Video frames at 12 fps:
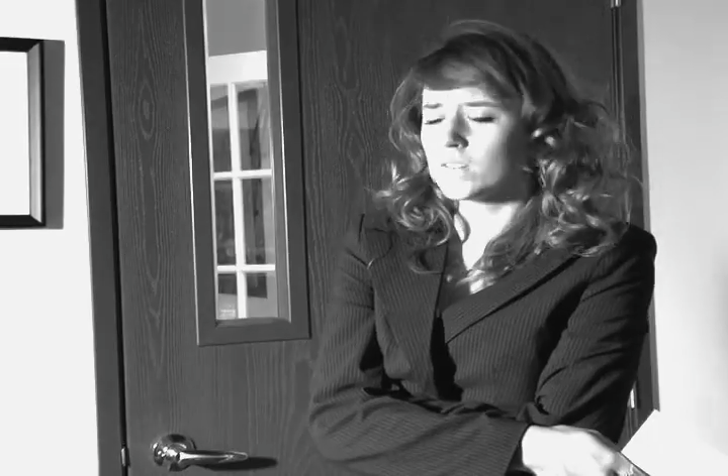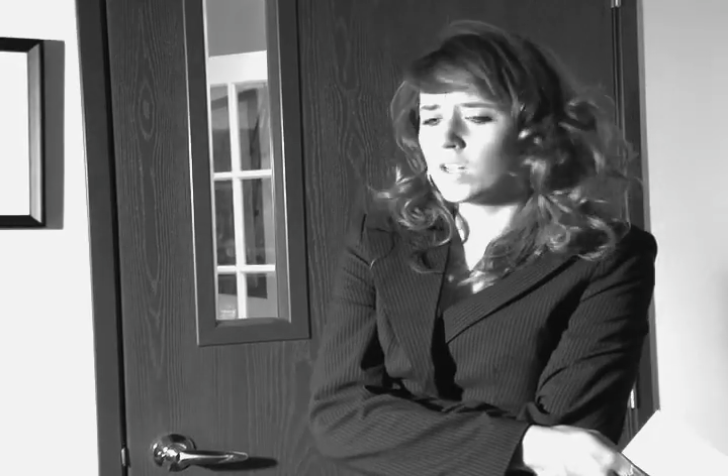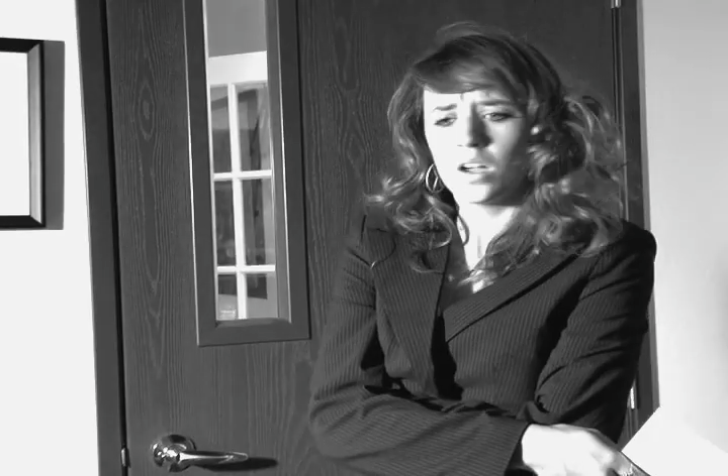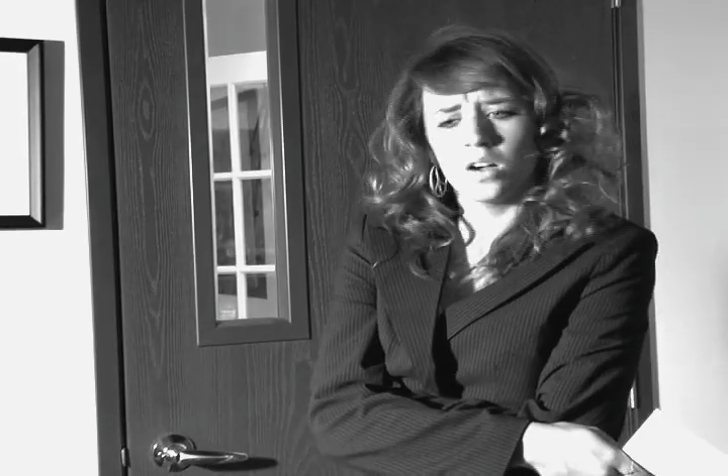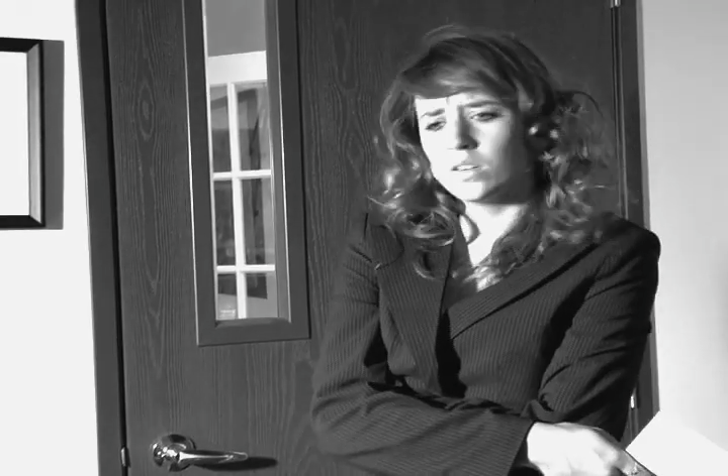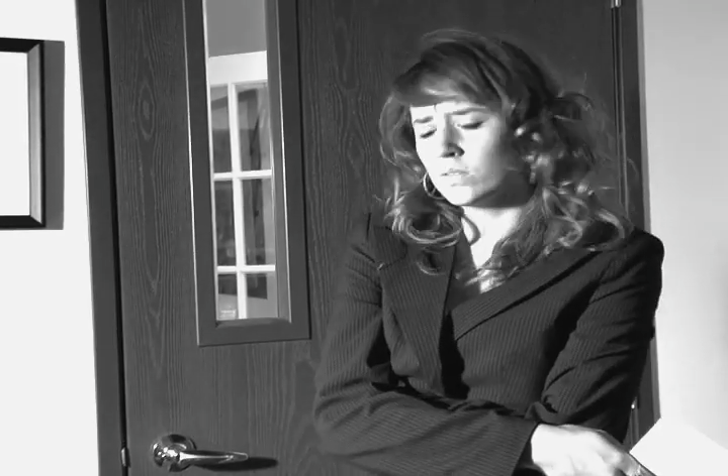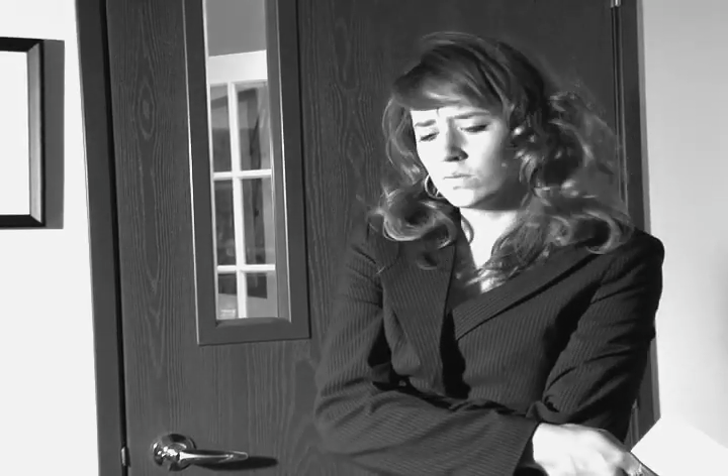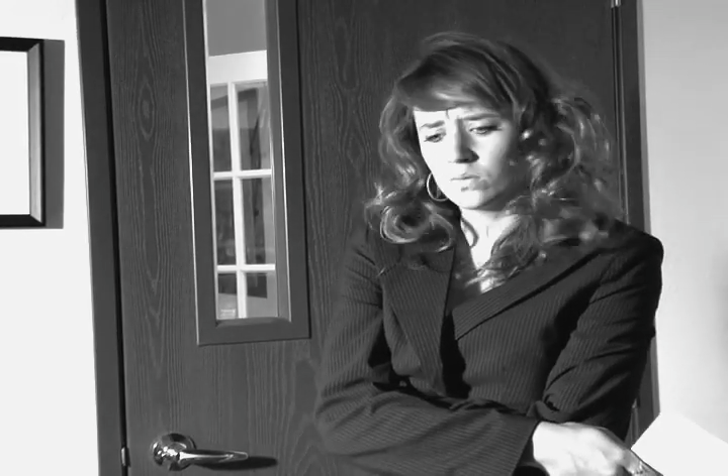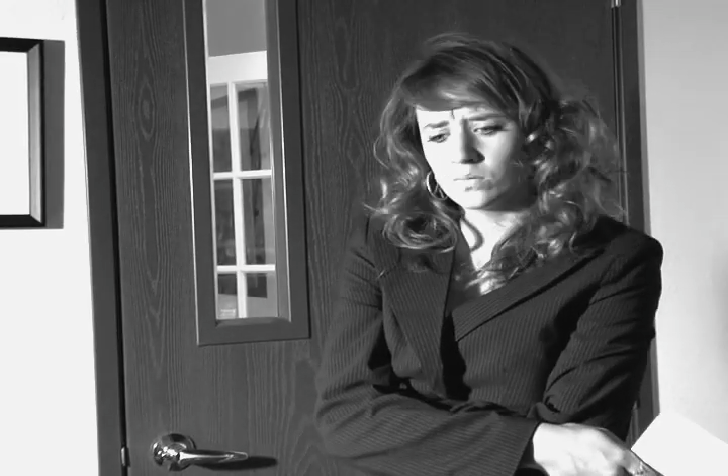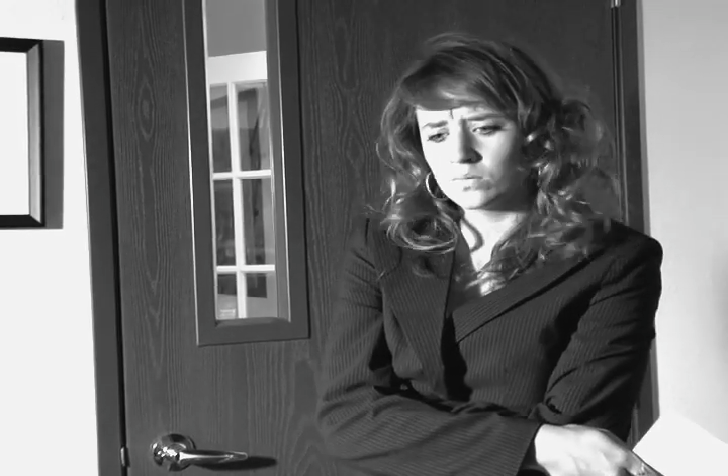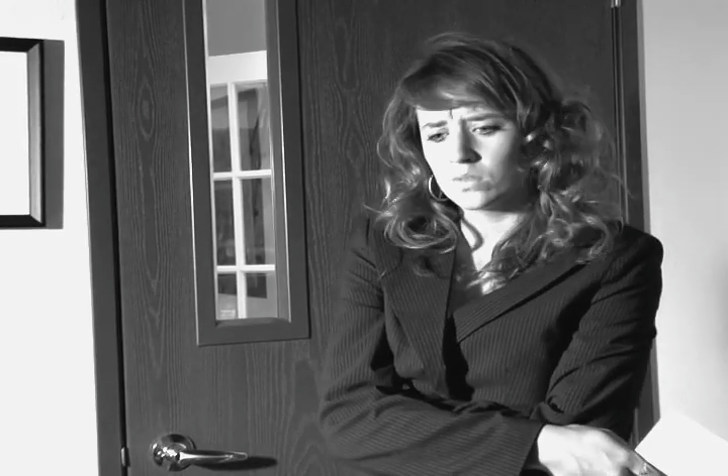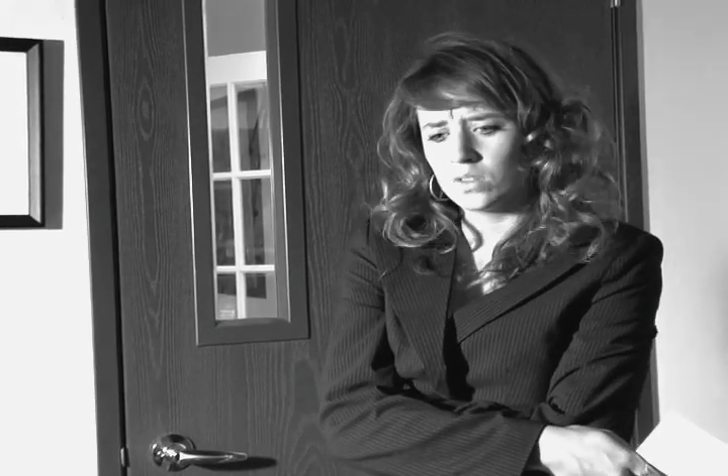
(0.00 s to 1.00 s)
No,
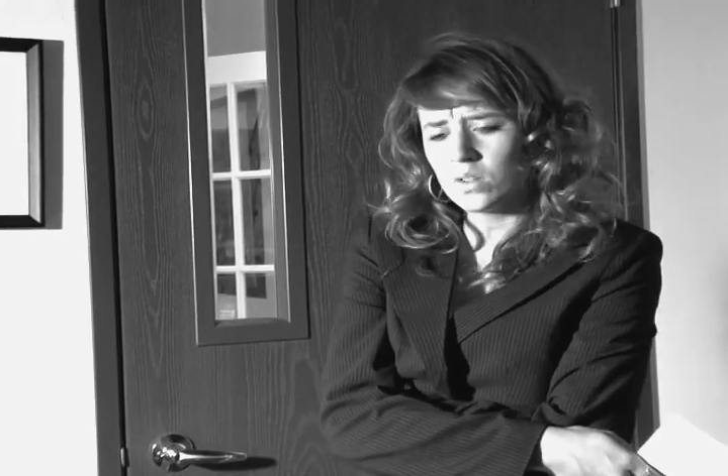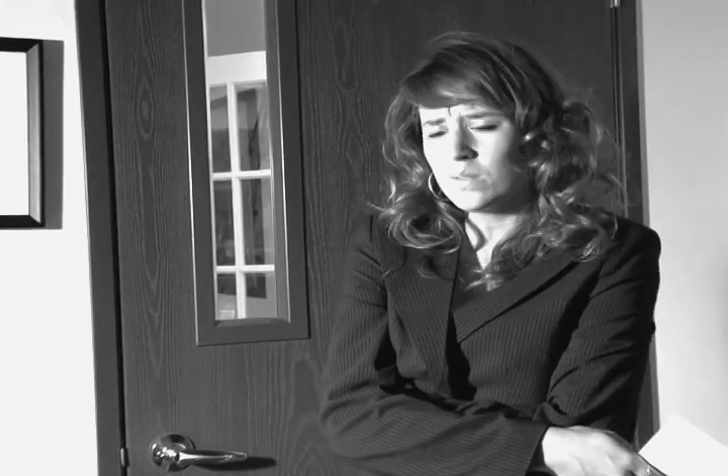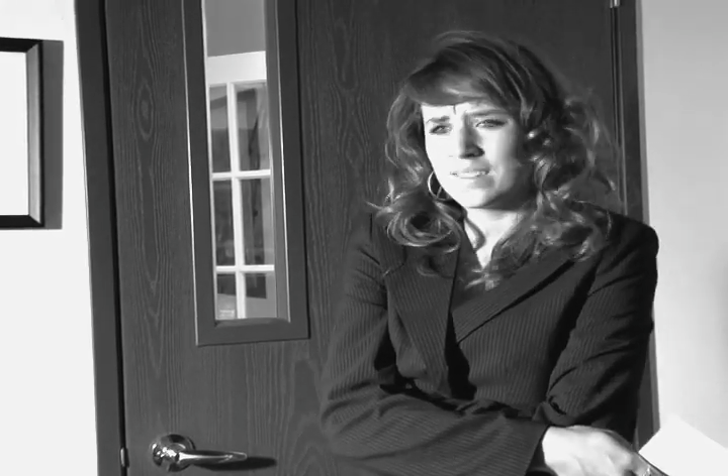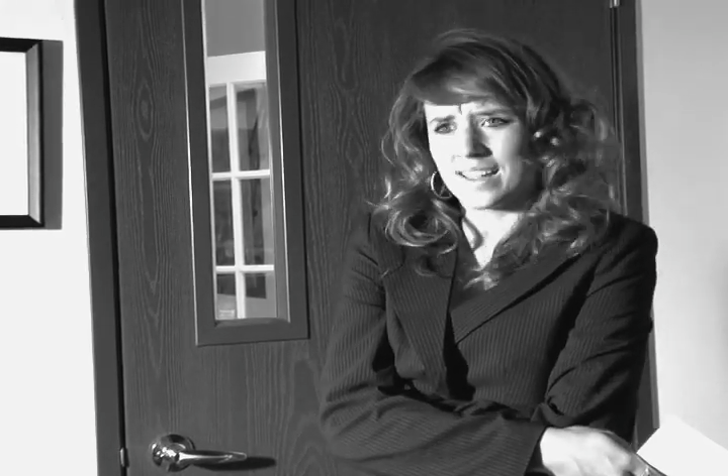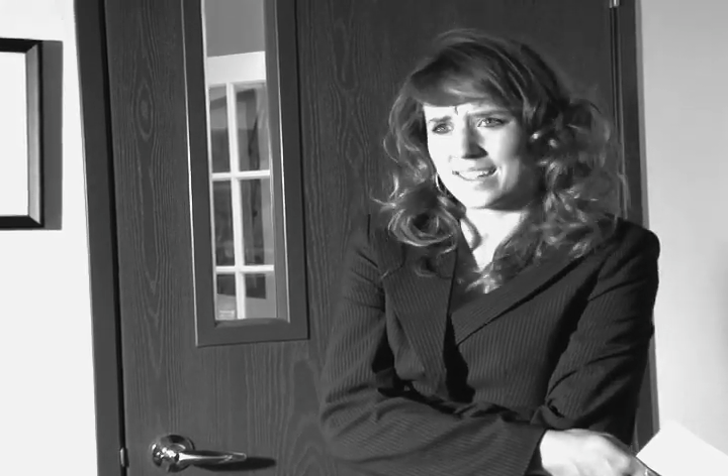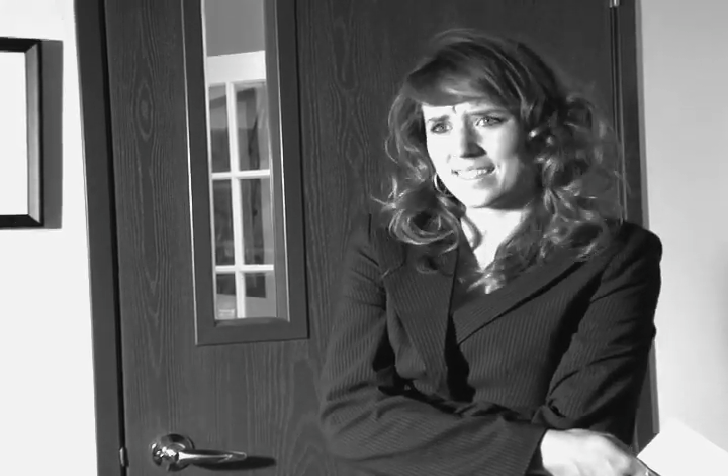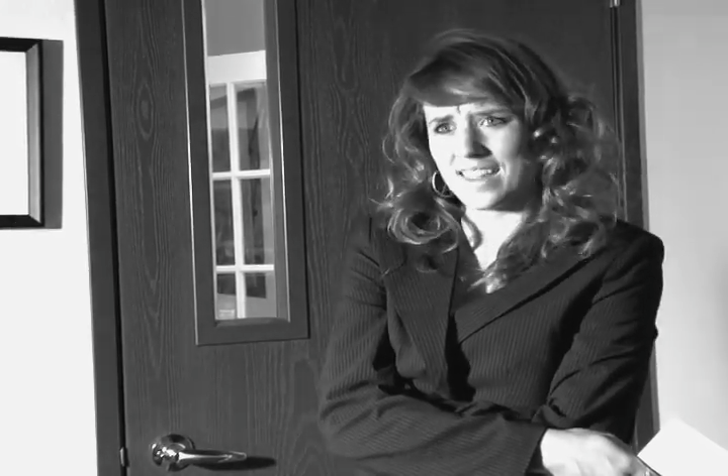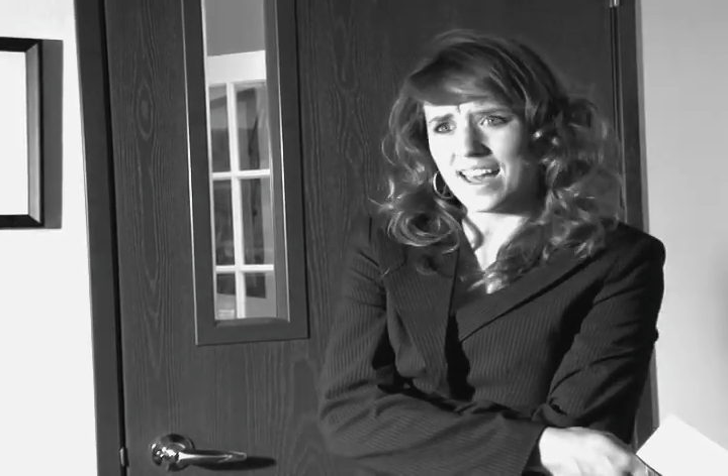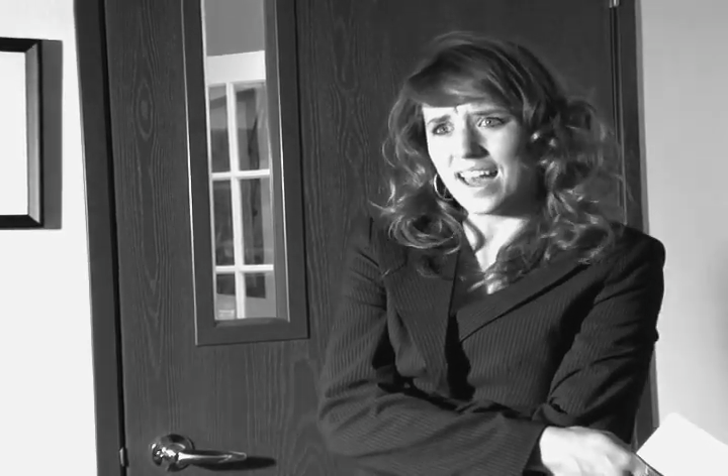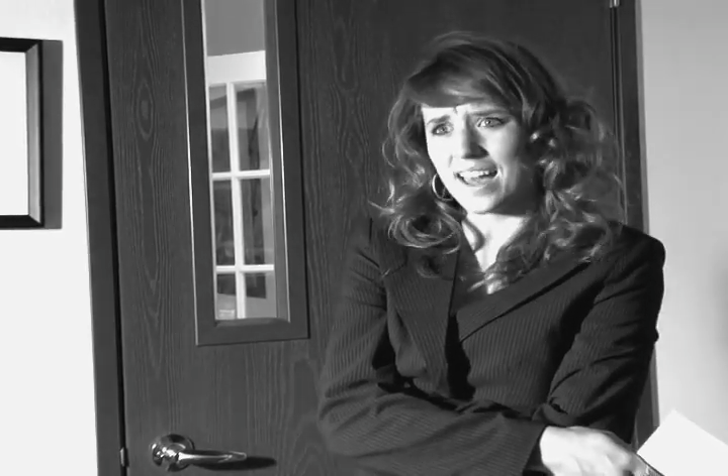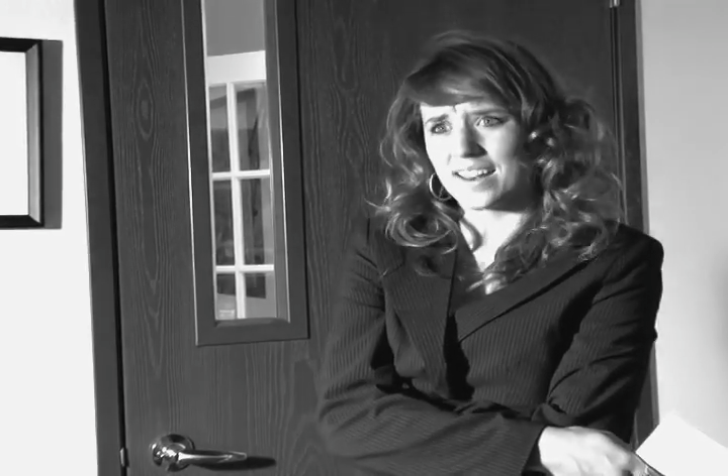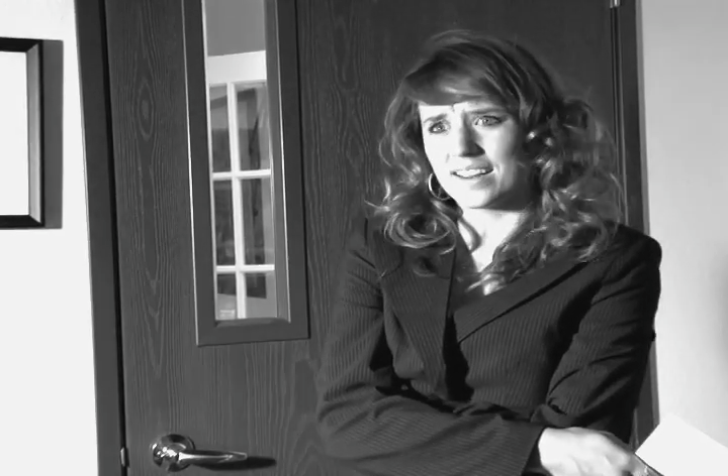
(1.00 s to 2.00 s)
no one like
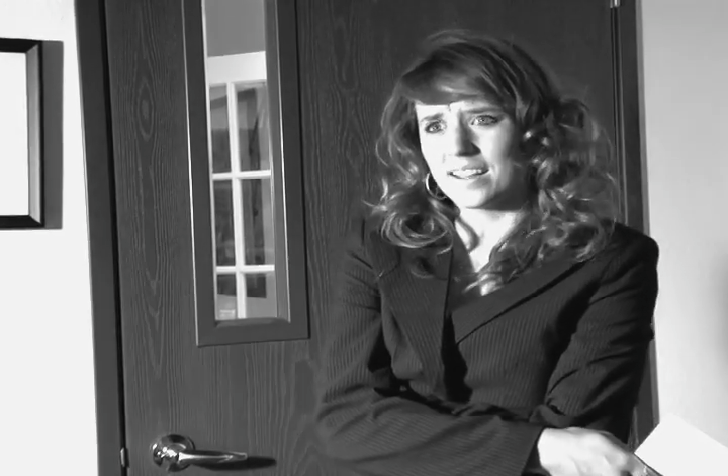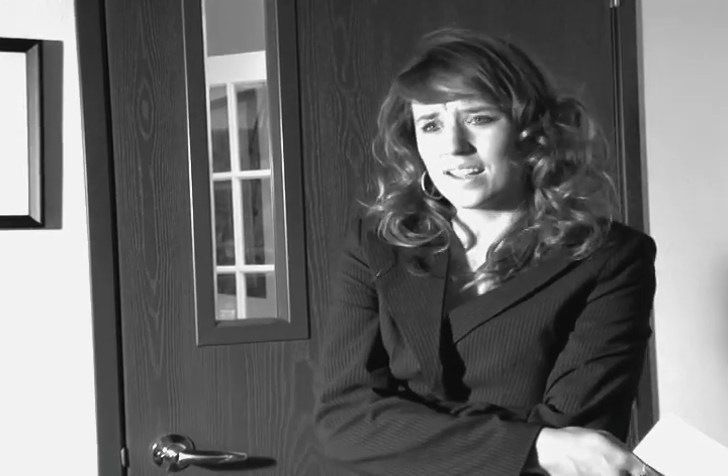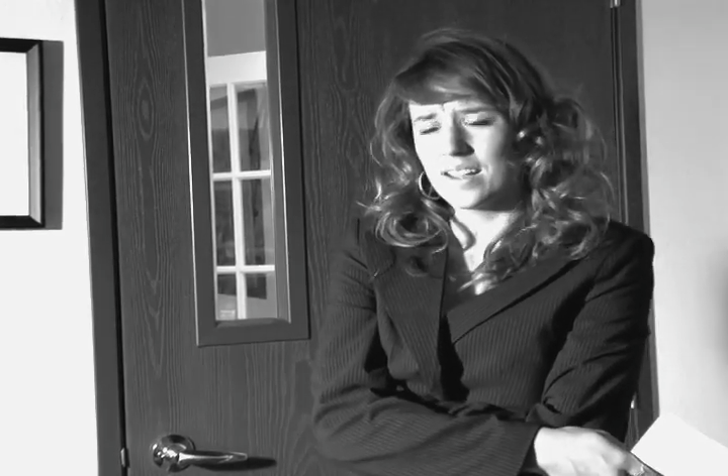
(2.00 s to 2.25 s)
that.